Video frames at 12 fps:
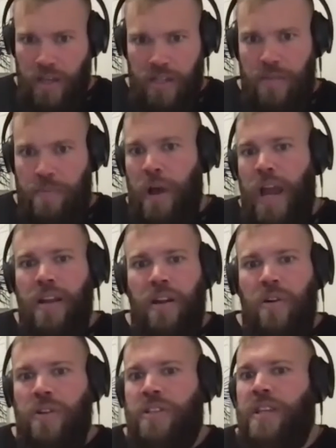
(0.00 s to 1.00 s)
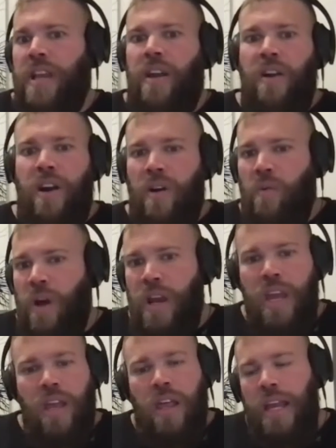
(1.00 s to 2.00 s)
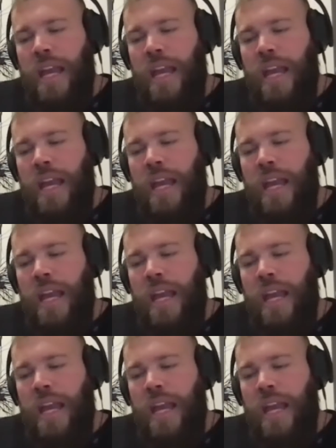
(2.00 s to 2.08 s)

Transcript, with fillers: Spinocero, what do you like?